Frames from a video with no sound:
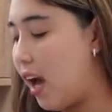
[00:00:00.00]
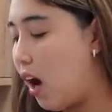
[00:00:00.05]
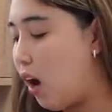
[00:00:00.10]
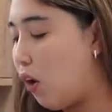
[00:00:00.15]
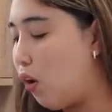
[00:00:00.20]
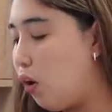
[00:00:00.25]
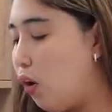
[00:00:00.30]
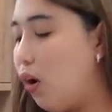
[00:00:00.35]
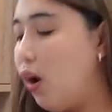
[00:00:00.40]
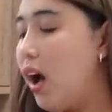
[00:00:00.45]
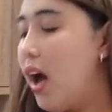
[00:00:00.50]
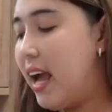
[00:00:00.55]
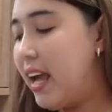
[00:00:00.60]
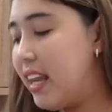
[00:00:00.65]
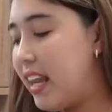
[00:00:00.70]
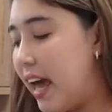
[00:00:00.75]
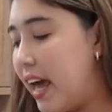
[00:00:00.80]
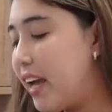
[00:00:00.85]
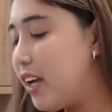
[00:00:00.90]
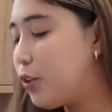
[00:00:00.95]
Ako, I
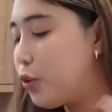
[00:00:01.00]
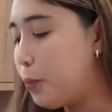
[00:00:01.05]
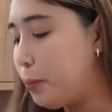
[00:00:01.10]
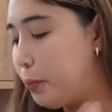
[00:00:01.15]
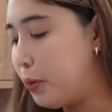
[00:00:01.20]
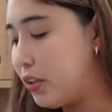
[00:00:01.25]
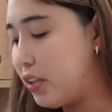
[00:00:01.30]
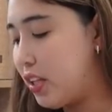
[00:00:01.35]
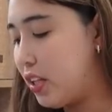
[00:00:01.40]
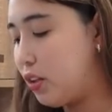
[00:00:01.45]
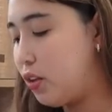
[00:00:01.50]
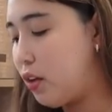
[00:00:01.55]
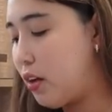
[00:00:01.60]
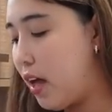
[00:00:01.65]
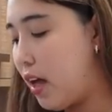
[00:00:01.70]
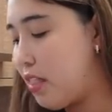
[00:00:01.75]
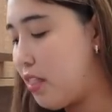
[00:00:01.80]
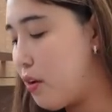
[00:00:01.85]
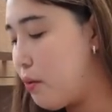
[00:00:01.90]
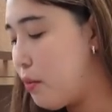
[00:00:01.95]
like to put it
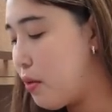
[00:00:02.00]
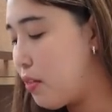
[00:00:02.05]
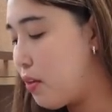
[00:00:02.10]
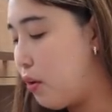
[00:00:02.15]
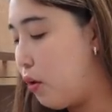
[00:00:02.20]
together with